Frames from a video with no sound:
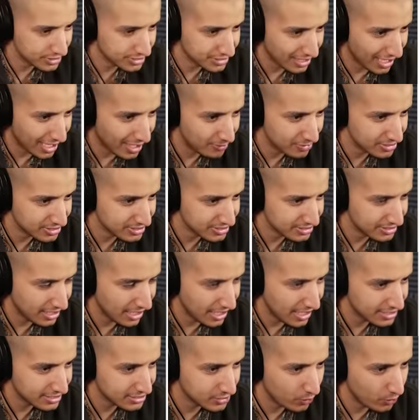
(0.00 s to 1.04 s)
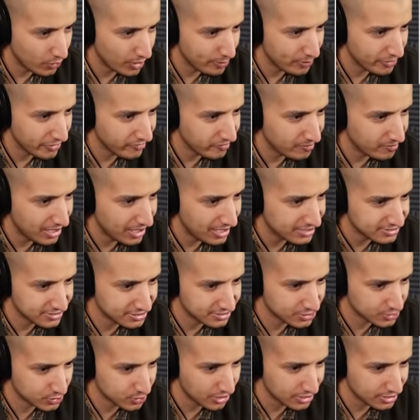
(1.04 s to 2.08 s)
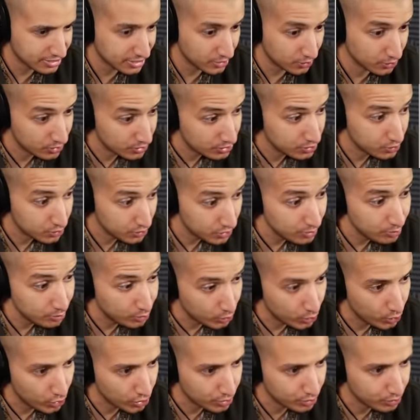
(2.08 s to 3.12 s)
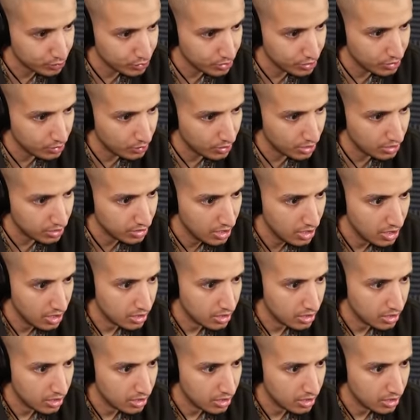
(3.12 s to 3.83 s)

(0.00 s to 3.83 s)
Thomas as a weapon of mass destruction, which would work pretty well.